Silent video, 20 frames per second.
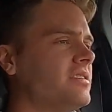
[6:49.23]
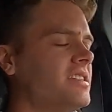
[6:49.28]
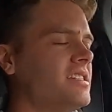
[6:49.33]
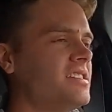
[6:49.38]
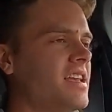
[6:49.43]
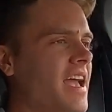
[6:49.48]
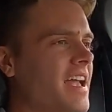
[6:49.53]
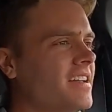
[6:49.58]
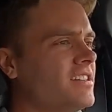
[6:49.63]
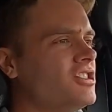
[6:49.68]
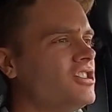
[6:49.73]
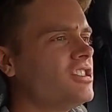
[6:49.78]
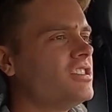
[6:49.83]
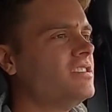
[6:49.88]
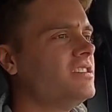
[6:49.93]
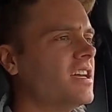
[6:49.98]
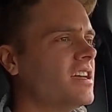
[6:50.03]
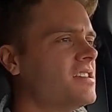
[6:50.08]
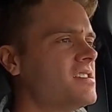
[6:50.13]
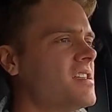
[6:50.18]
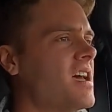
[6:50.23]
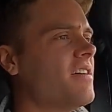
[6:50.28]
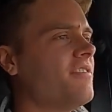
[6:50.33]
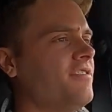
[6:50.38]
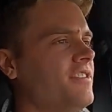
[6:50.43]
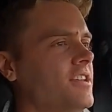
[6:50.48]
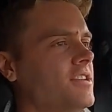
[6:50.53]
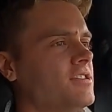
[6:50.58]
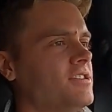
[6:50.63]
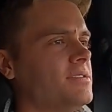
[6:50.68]
This engine does not
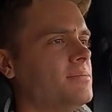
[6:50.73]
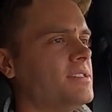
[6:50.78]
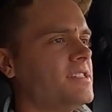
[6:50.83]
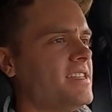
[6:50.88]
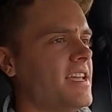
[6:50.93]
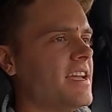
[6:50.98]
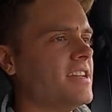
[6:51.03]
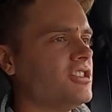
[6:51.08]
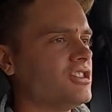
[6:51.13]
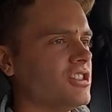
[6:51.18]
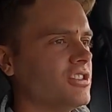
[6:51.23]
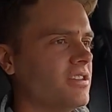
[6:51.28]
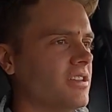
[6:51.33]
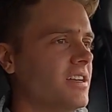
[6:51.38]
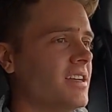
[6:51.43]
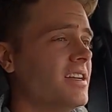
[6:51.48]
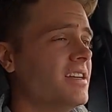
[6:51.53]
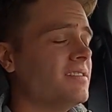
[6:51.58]
feel substantial.